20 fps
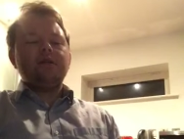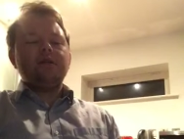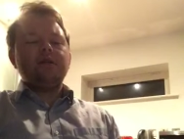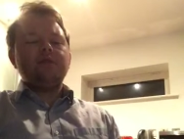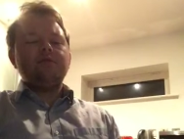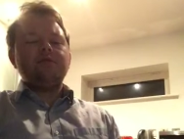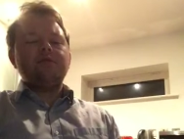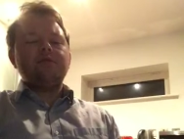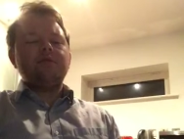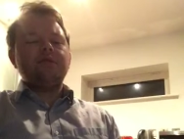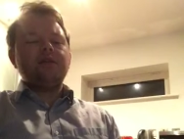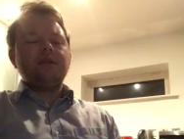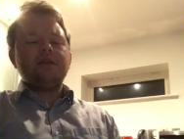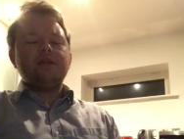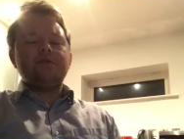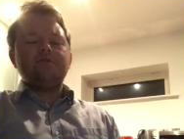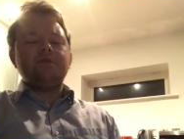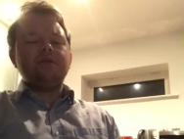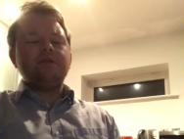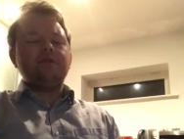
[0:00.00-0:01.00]
it was
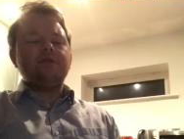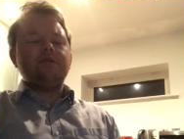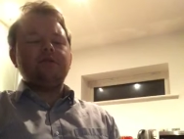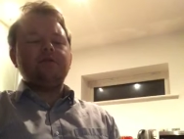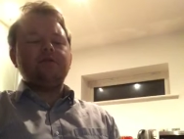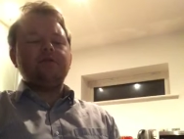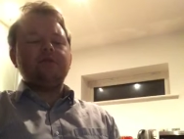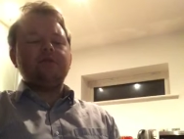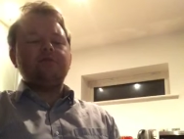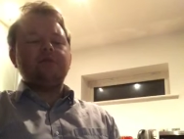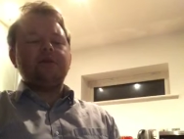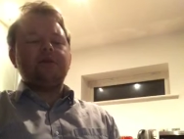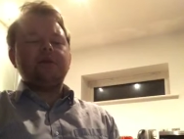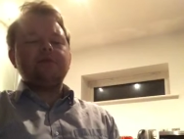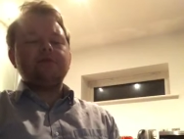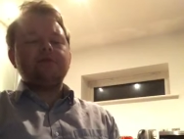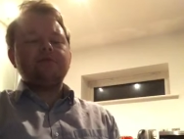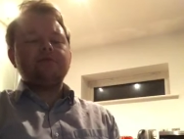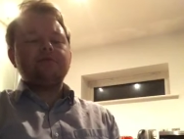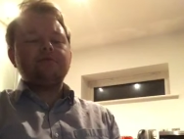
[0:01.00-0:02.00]
nice meeting you on the
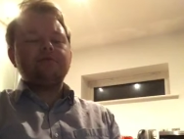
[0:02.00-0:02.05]
bus.